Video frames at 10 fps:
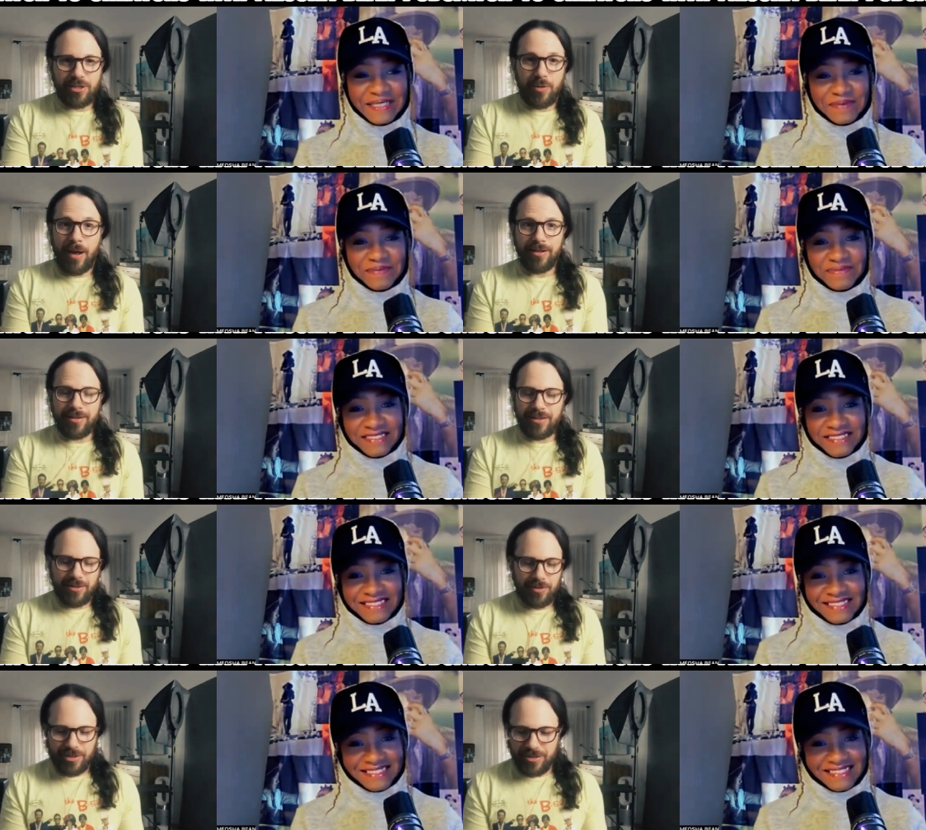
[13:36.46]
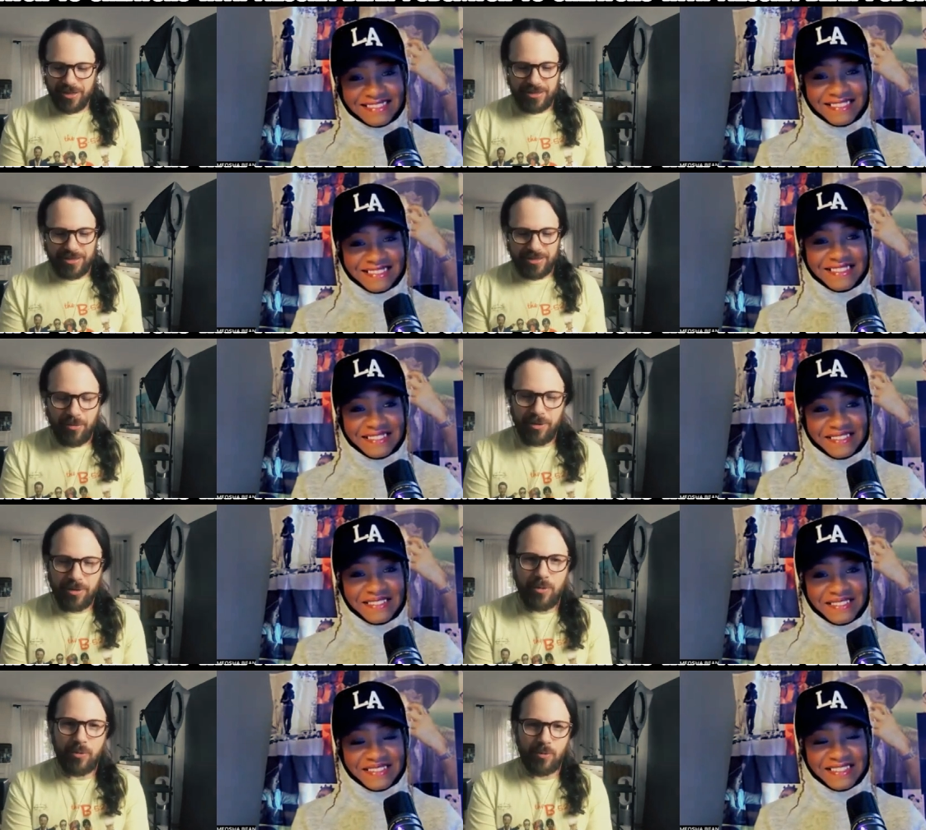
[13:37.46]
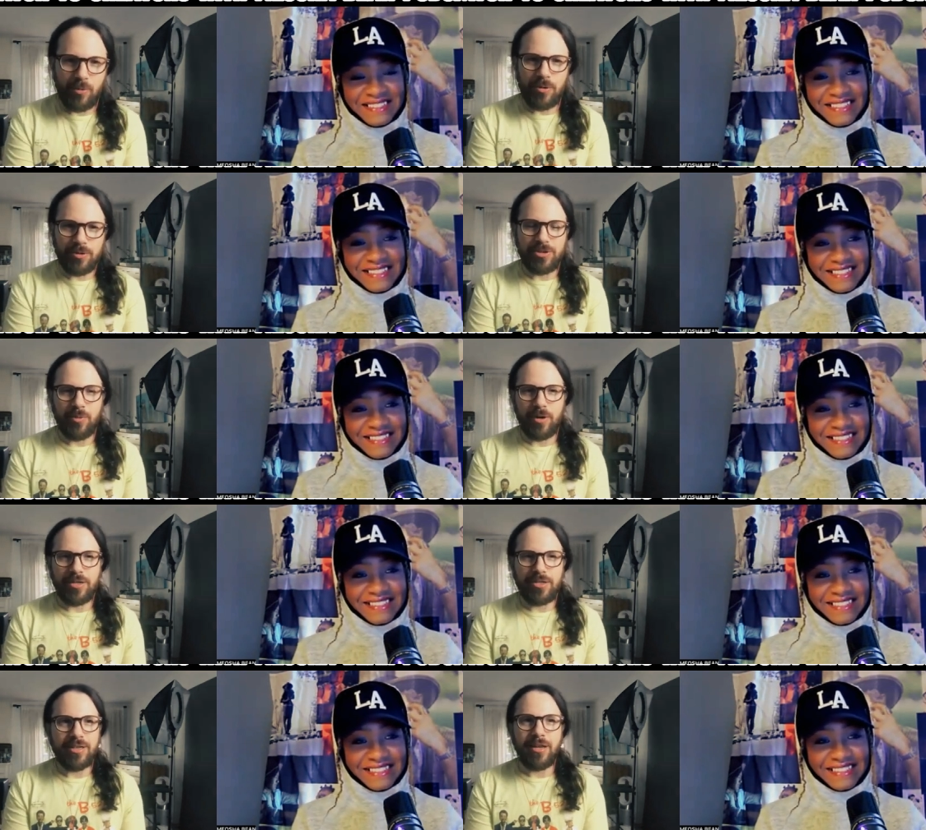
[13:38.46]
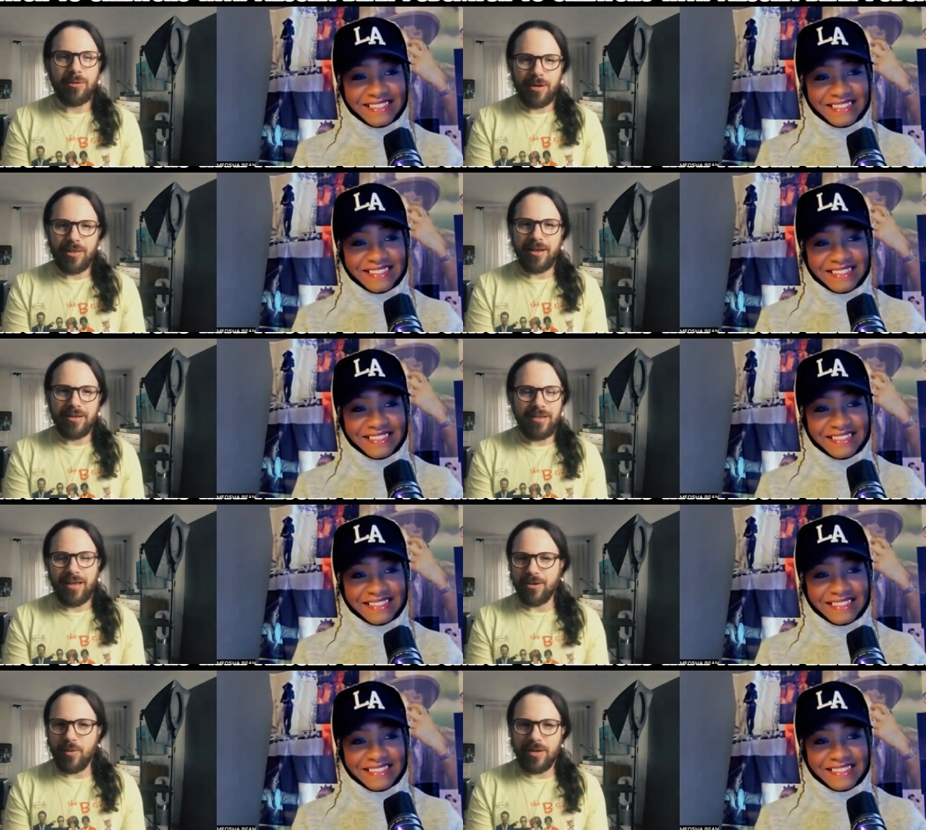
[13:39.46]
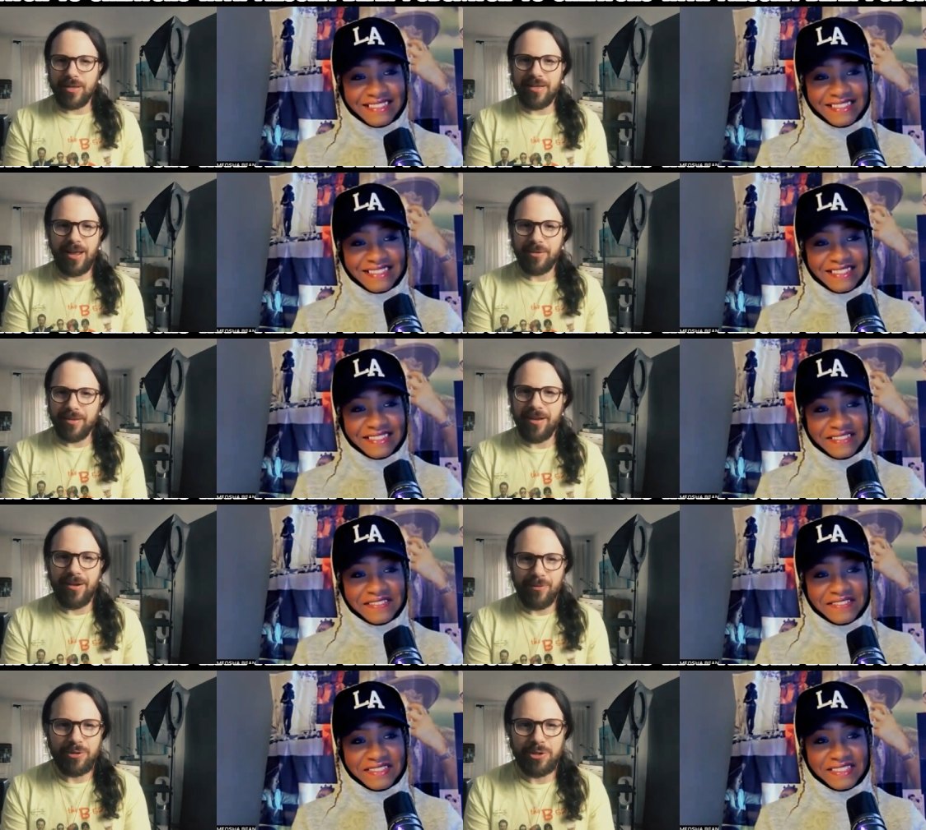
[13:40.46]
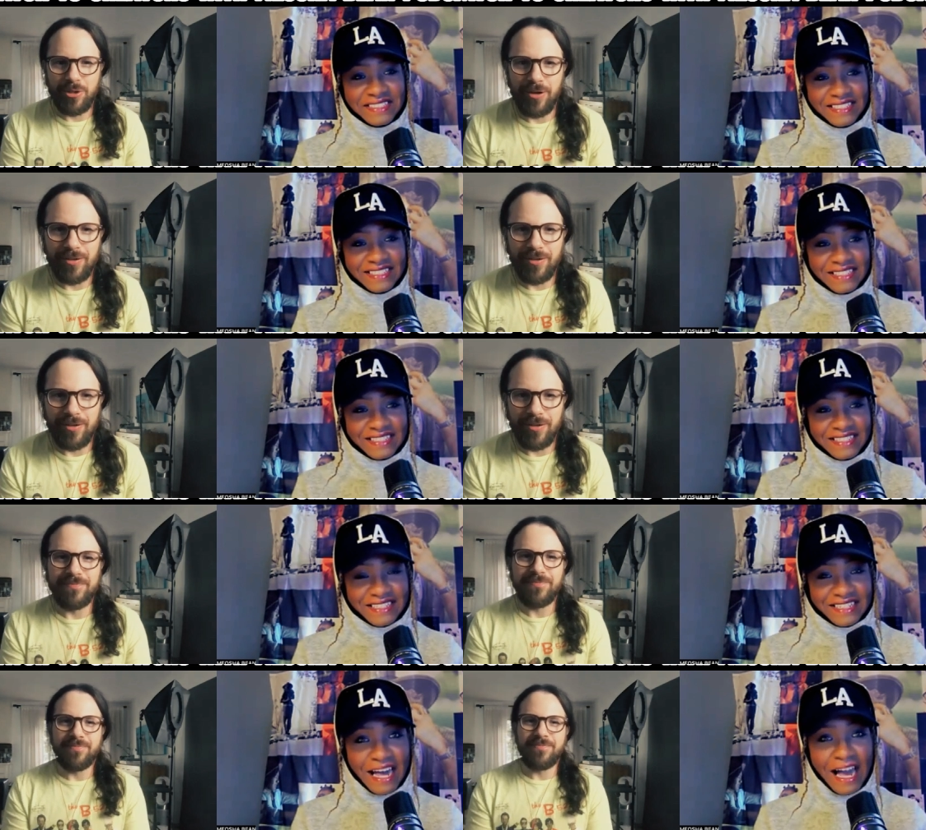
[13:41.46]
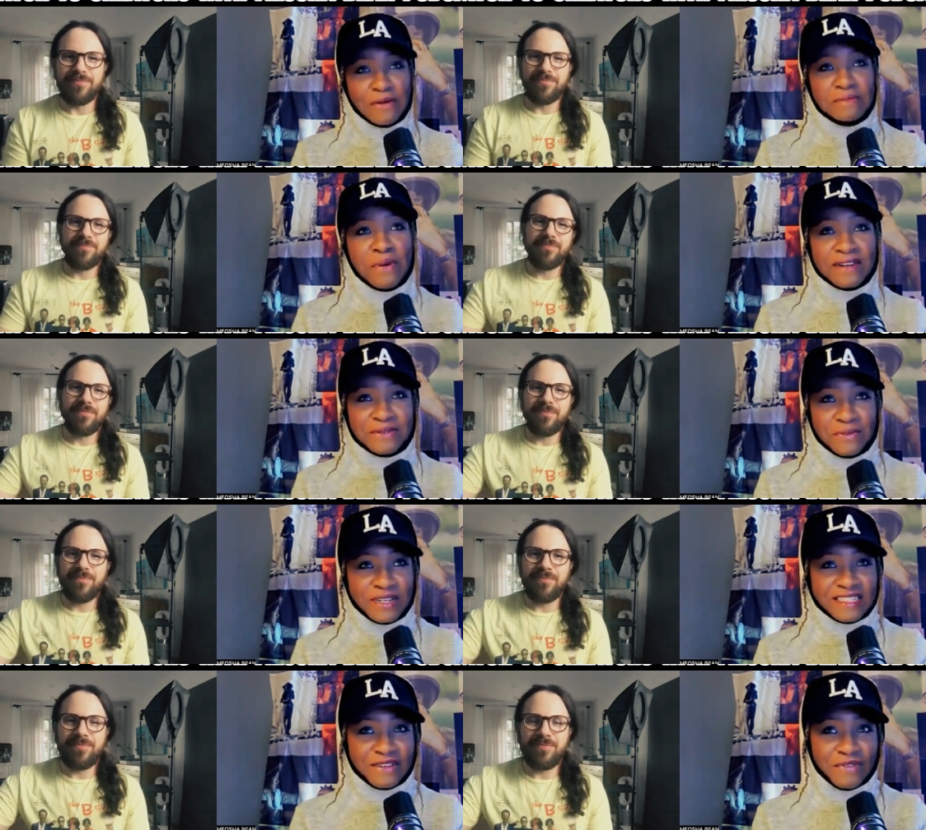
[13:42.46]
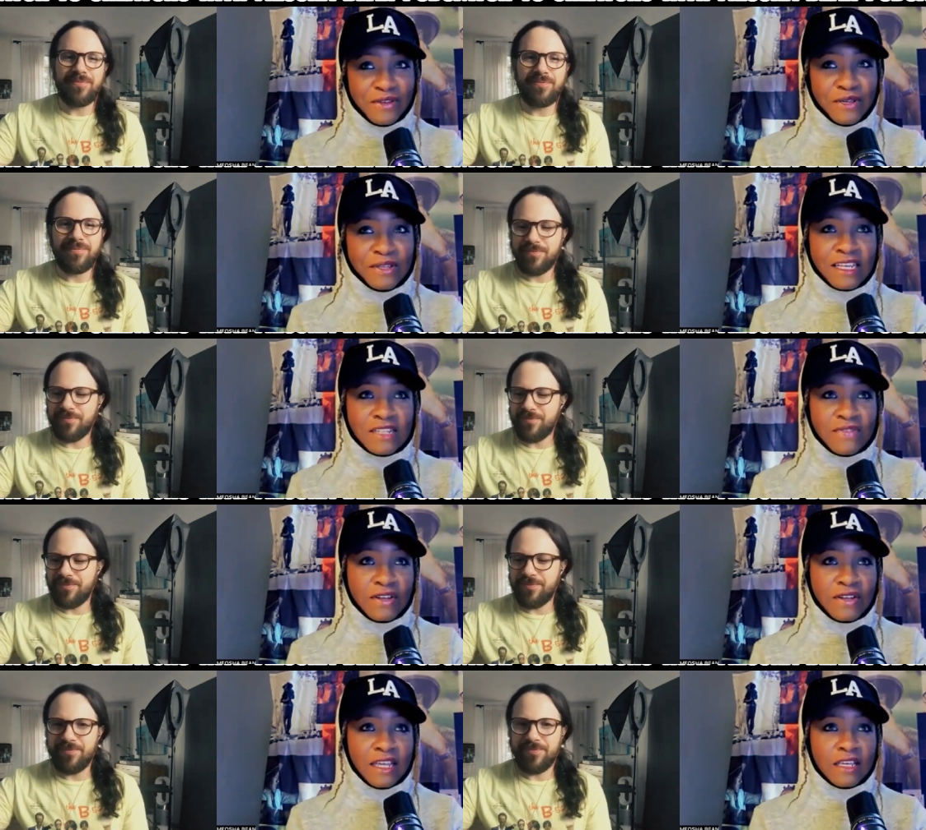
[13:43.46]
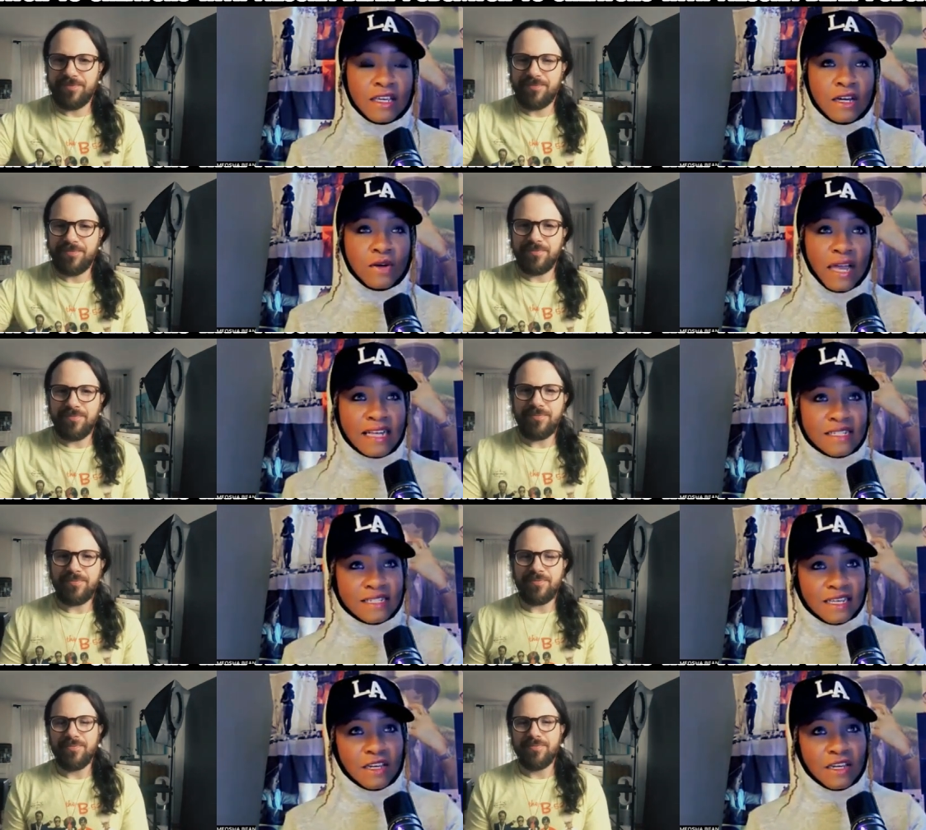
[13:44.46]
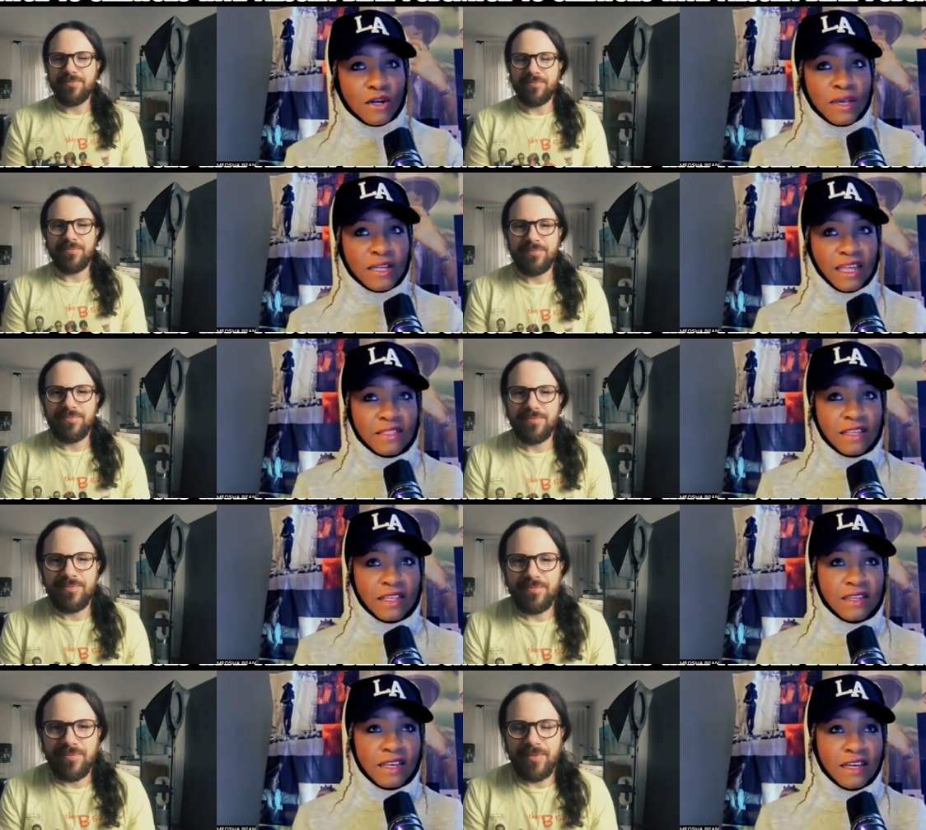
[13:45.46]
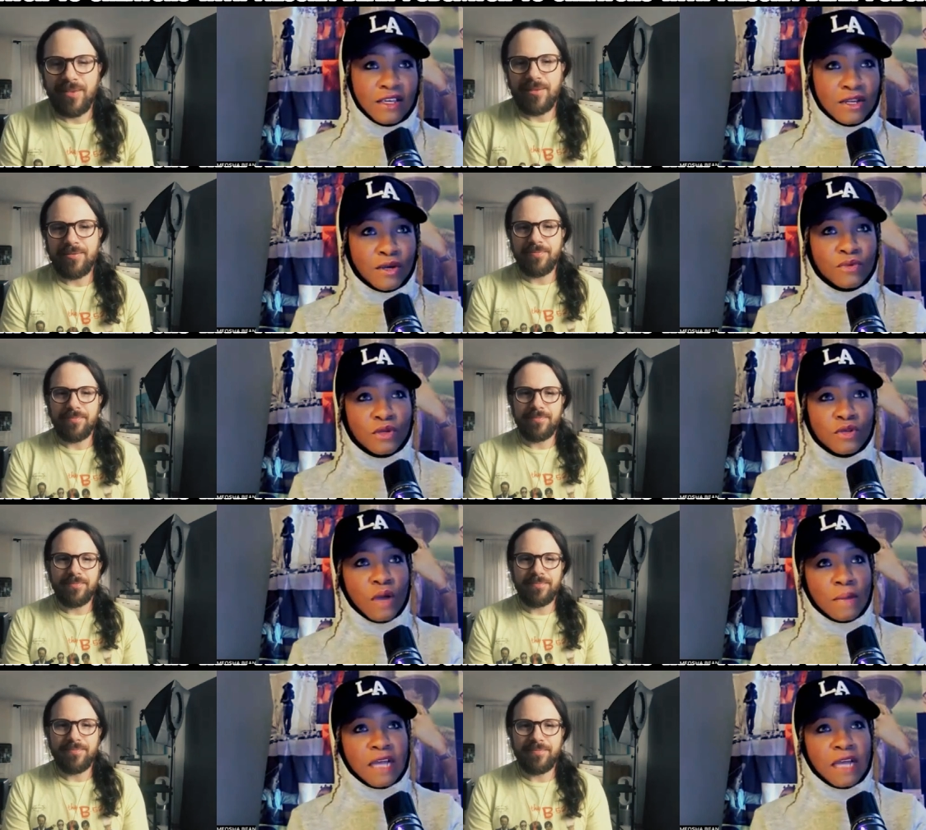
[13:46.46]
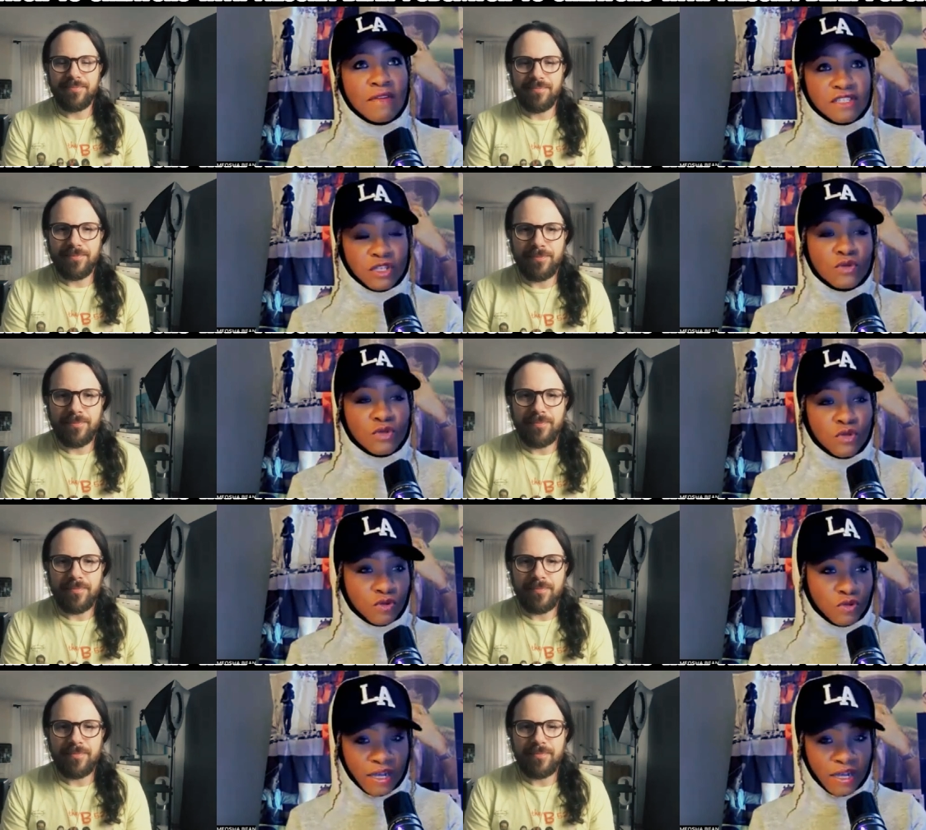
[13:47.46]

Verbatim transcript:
Speaker 1: duality. So it's, a, it's going to be a really cool role. And so we're going to see a little bit of that, that Queen of the Damned in there for sure.
Speaker 2: How important was it for you, like as far as like, you know, casting, you know, and and then, you know, you I mean, obviously you you're the